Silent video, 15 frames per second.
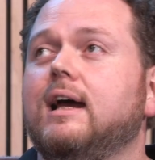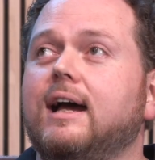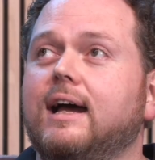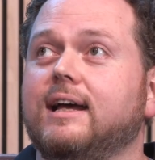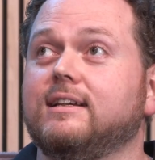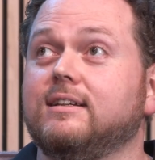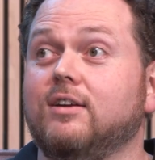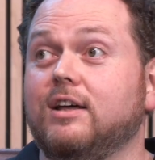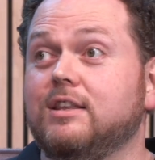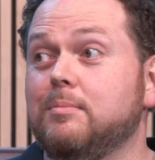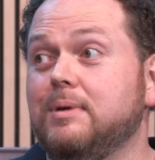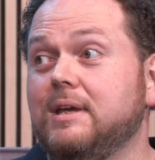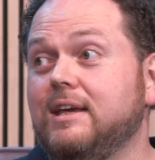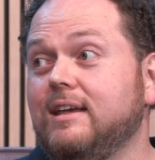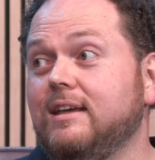It can either
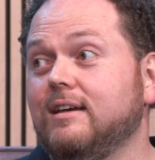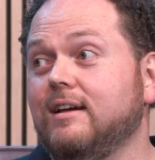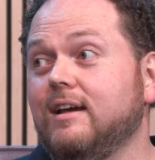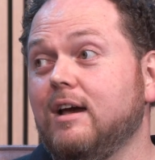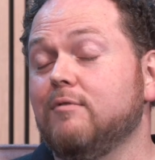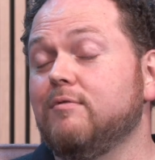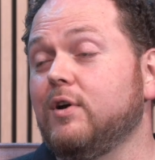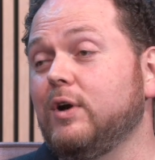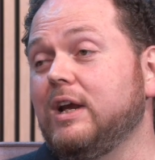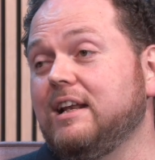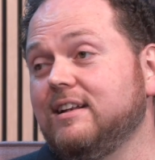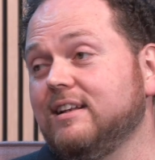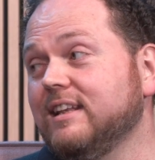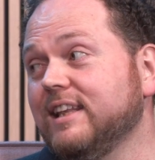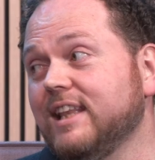be a
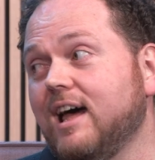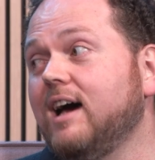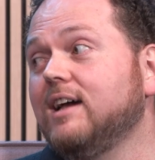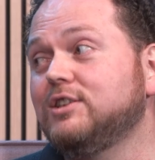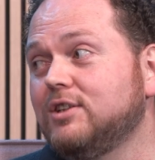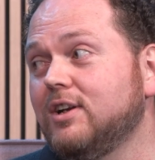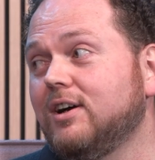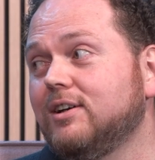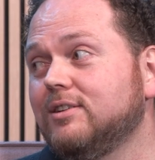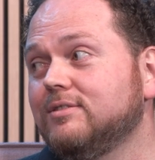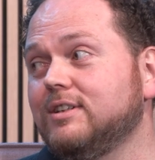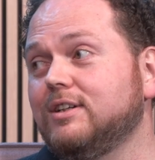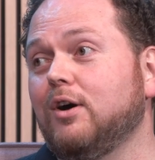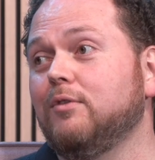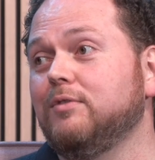very large
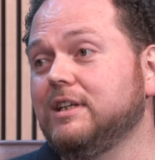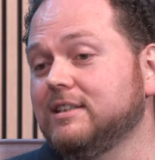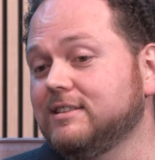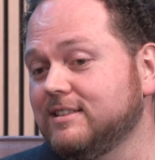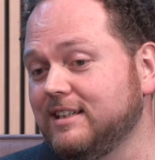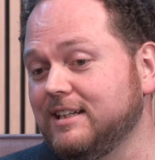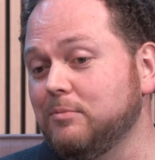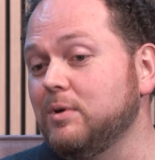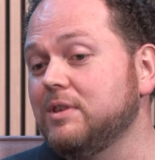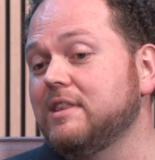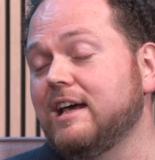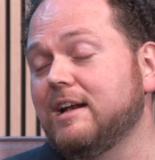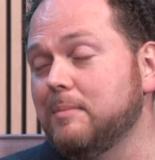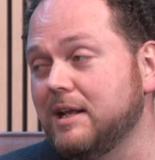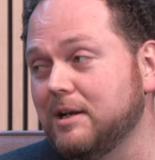tile that obviously with
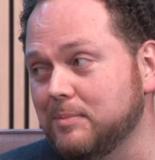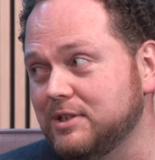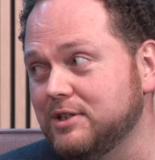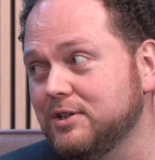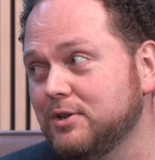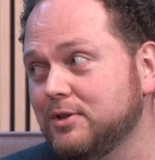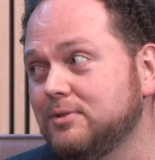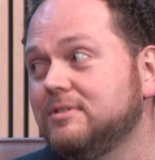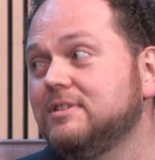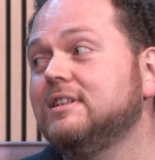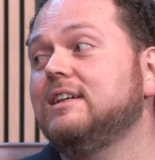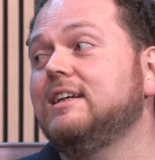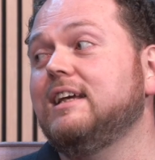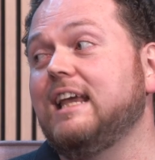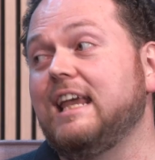that amount of material
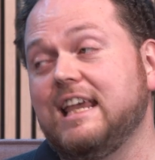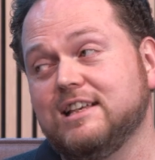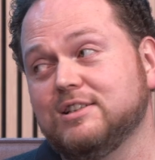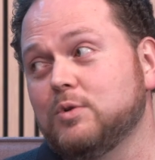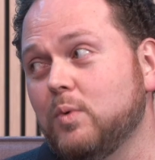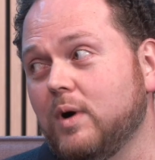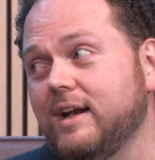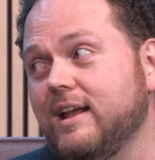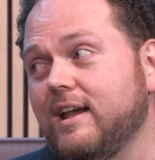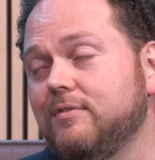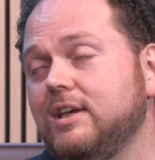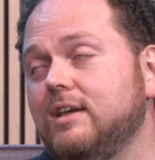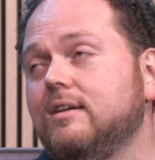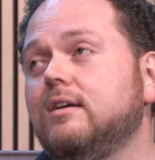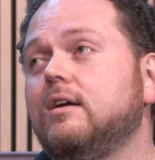is quite
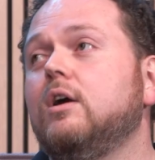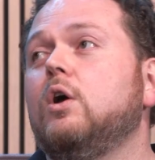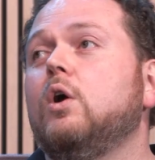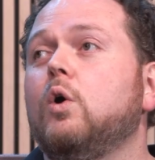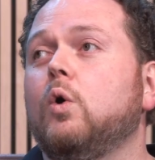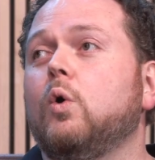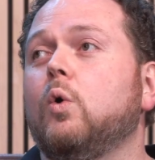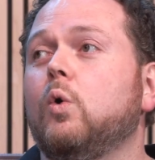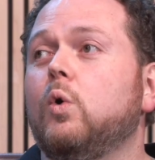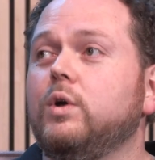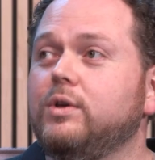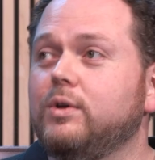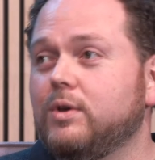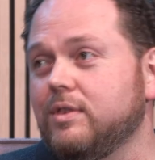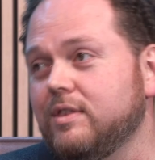heavy,
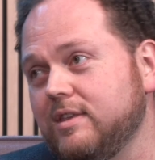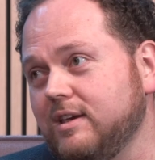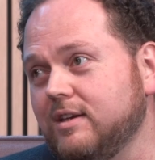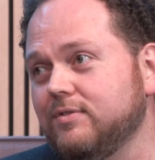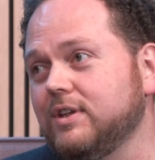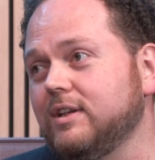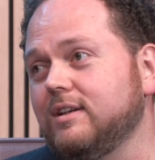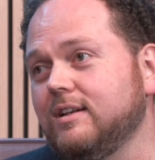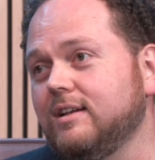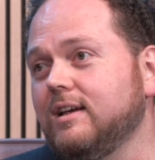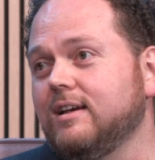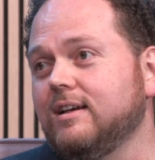or you can think of it